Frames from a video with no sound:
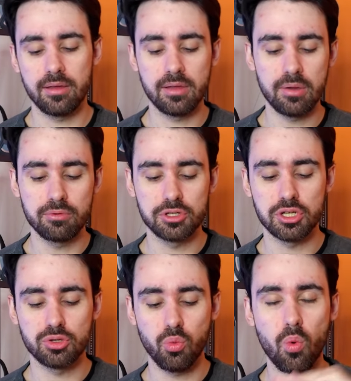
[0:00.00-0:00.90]
it was
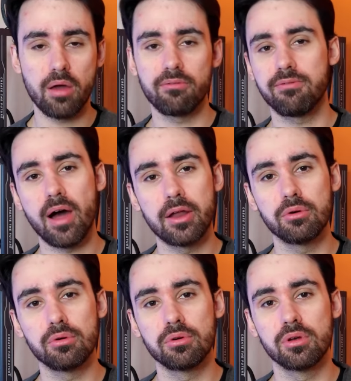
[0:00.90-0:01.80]
just one
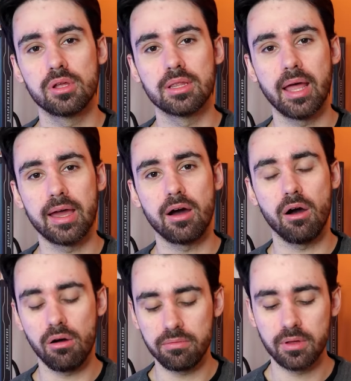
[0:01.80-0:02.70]
final layer
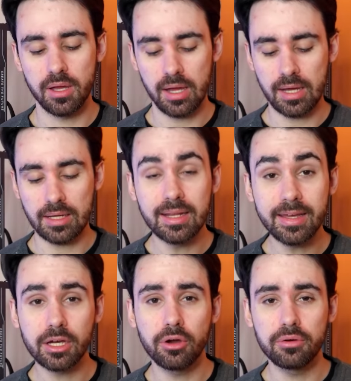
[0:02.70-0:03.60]
of
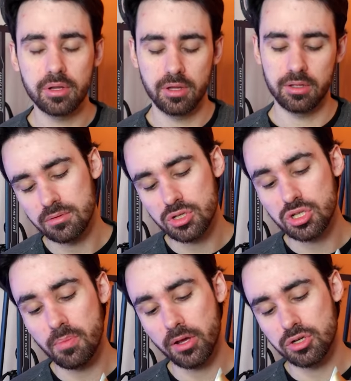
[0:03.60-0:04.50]
clear coat just
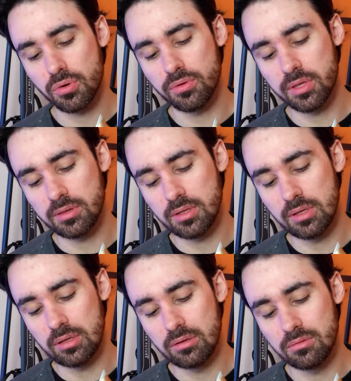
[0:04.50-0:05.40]
to make sure that
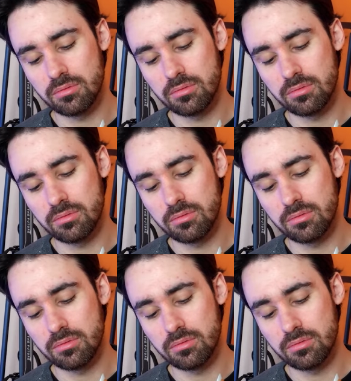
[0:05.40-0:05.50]
the